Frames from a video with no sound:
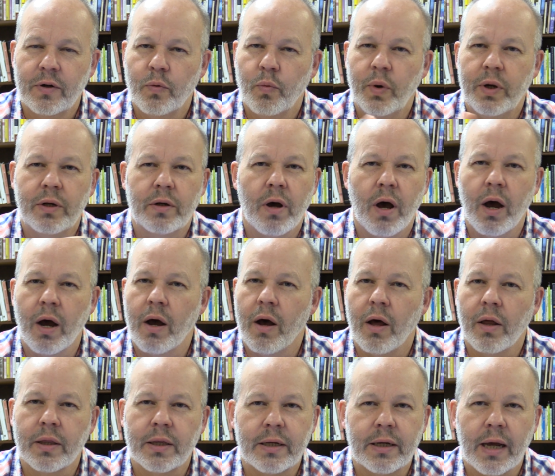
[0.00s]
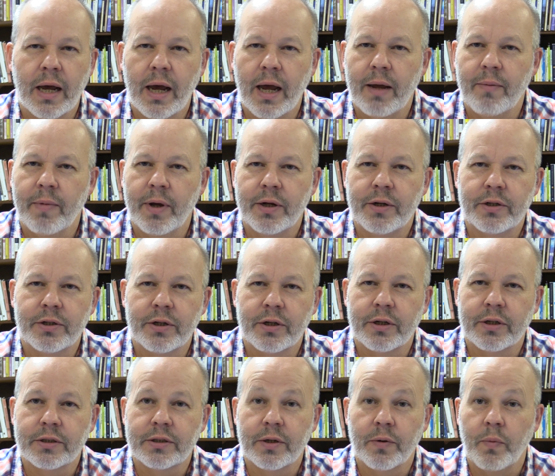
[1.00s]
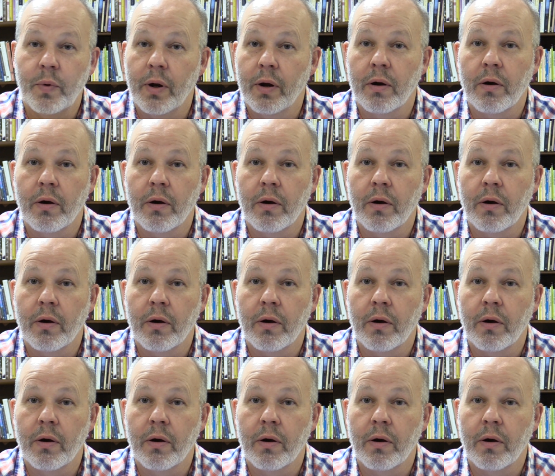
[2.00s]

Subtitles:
We talk all the time at church that we are